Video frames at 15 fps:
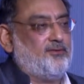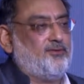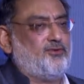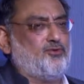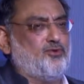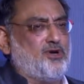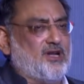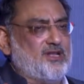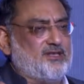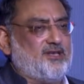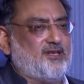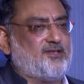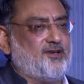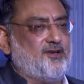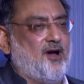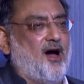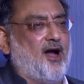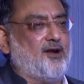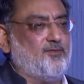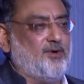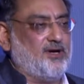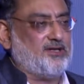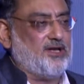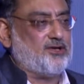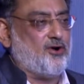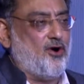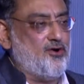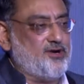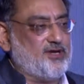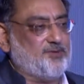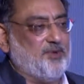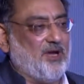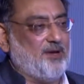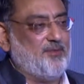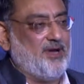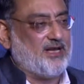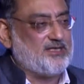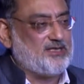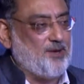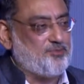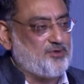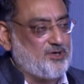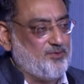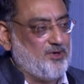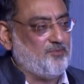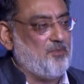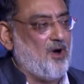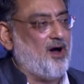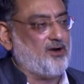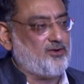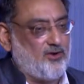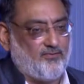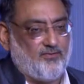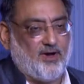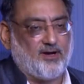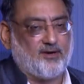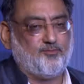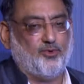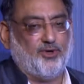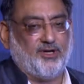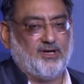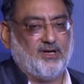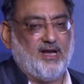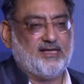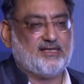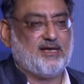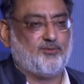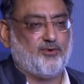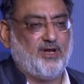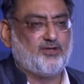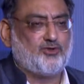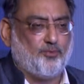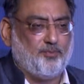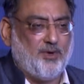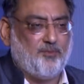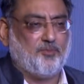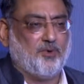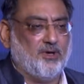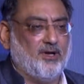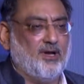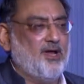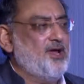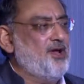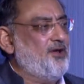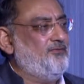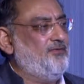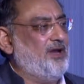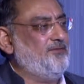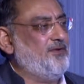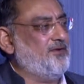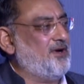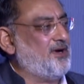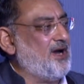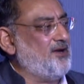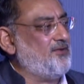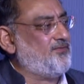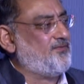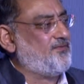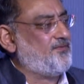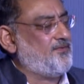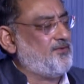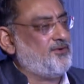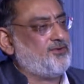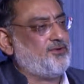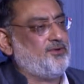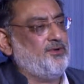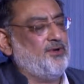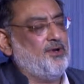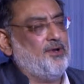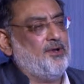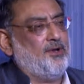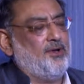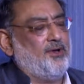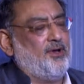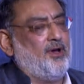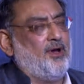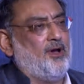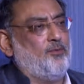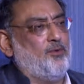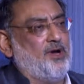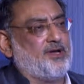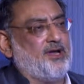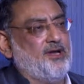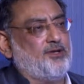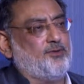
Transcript: through consistent hard work that Congress became an acceptable part of our political landscape today. So people, when we were kind of working